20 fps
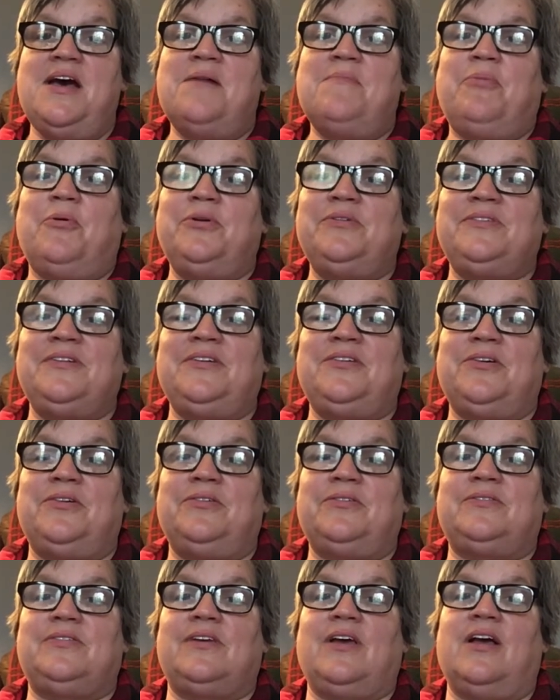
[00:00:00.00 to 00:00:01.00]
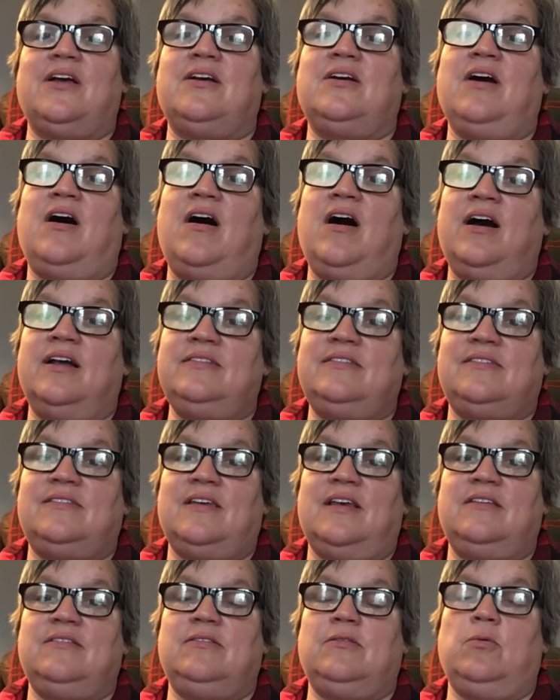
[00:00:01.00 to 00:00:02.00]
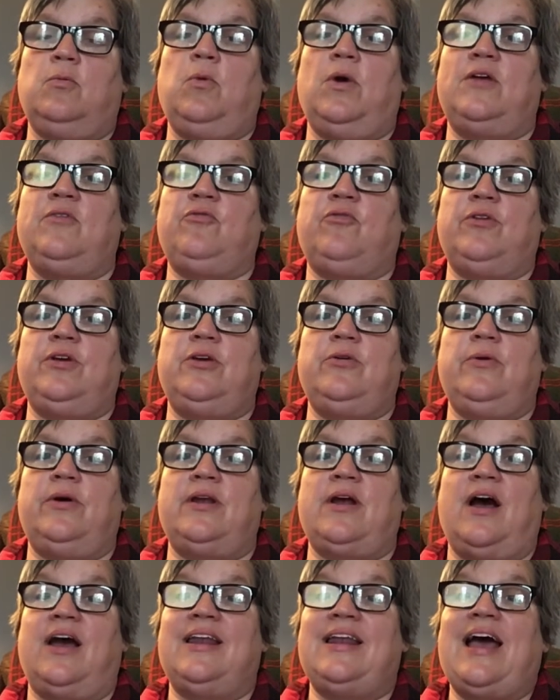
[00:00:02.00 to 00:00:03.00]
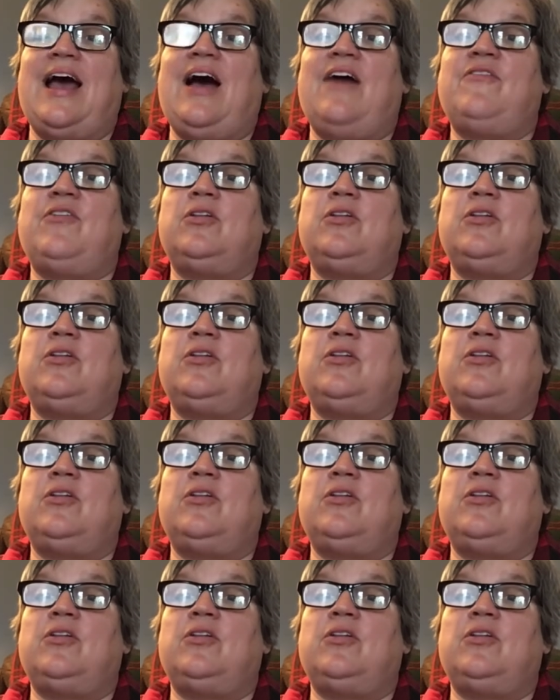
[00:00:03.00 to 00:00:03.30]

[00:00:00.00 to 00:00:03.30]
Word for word: Boys and girls, God says the way for you and I to have